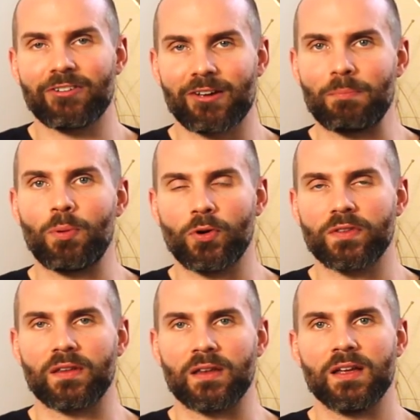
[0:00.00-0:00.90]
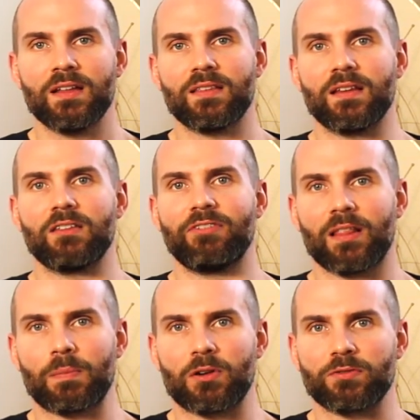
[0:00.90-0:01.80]
very important to the
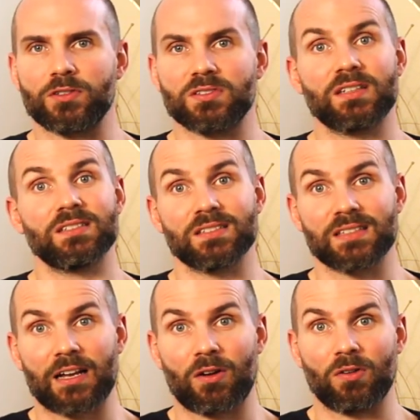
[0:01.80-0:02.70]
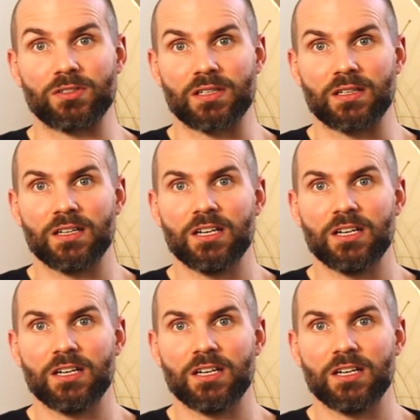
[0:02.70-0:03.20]
development of your studies in psychology.